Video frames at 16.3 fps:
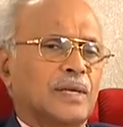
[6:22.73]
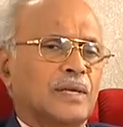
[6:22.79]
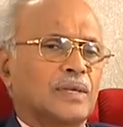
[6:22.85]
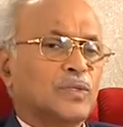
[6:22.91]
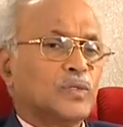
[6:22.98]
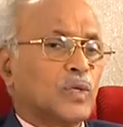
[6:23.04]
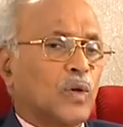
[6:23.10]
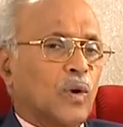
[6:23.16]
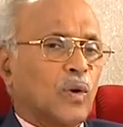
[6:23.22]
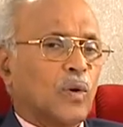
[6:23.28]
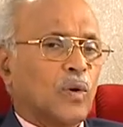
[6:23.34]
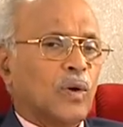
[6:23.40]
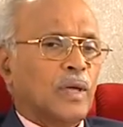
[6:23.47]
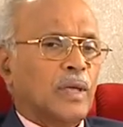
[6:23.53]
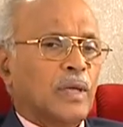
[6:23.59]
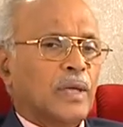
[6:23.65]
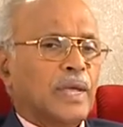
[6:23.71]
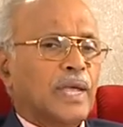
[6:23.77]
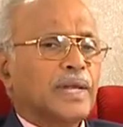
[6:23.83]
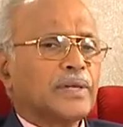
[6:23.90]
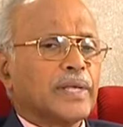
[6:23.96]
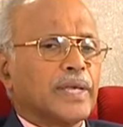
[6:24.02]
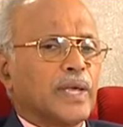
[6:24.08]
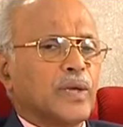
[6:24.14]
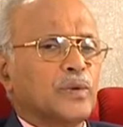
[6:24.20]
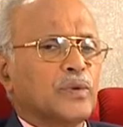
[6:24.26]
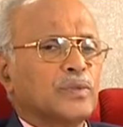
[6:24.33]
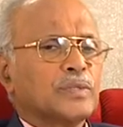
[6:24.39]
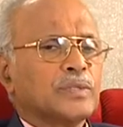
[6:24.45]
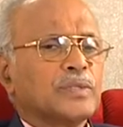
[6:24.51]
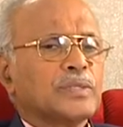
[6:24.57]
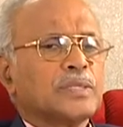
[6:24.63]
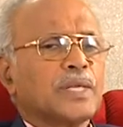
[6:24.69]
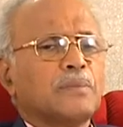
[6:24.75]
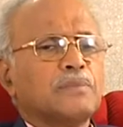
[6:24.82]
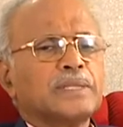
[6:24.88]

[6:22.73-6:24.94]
So, it gives some